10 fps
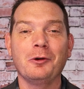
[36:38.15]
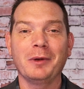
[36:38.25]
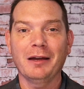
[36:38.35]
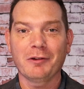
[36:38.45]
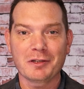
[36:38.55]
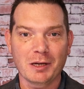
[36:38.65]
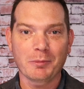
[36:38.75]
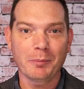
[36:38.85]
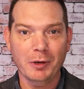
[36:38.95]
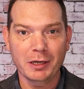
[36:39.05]
We have our
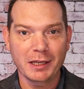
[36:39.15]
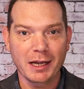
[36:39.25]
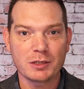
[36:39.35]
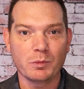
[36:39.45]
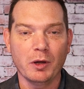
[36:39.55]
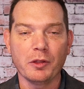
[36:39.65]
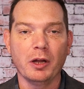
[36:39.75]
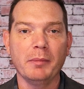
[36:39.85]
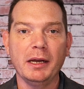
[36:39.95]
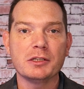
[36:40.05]
separate podcast, Wealth
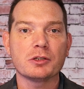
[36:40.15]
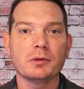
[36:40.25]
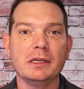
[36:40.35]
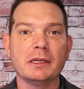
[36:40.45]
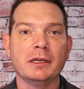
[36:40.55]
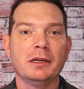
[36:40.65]
on Main Street.